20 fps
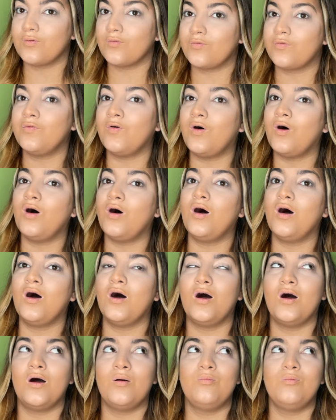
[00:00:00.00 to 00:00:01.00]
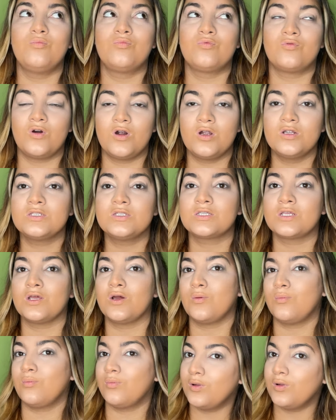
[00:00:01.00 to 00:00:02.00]
For
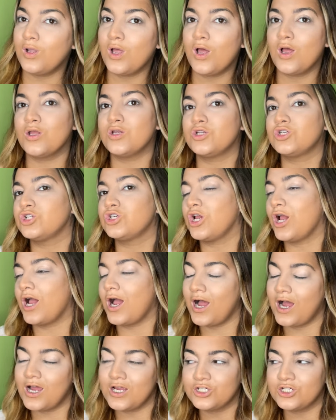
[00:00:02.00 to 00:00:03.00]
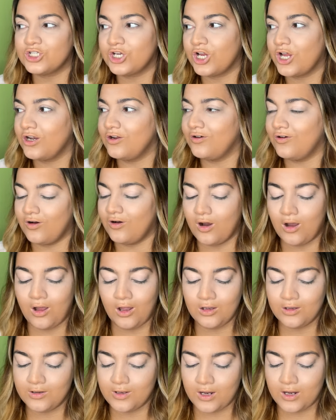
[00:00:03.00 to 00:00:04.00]
bronzer, blush, eyeshadow,
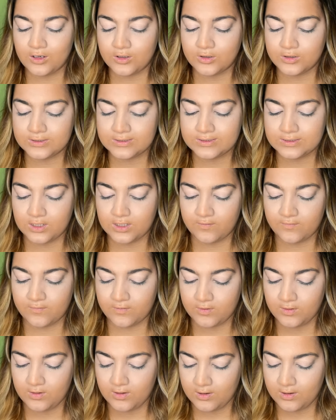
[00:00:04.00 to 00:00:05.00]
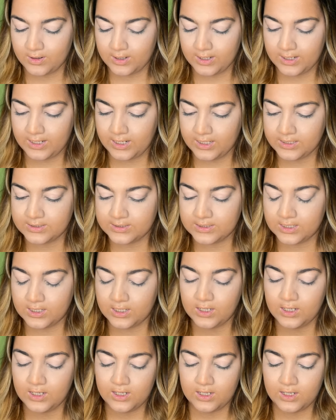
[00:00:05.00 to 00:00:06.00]
all of that good stuff, highlighter,
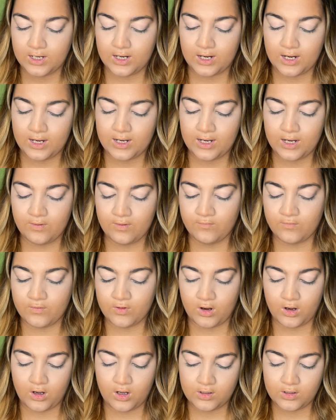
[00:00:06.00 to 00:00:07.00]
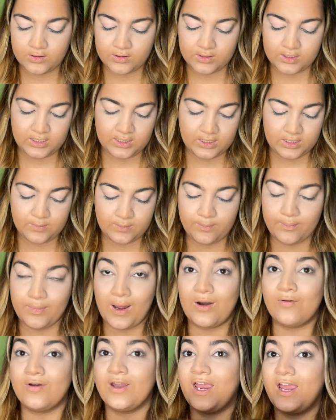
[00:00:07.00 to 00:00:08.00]
I have got the
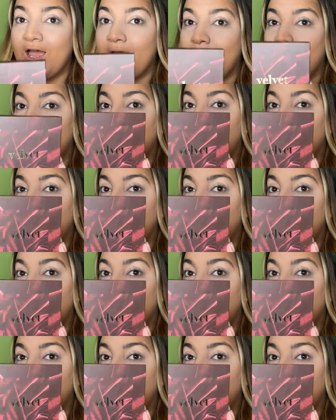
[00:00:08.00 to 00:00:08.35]
Barry M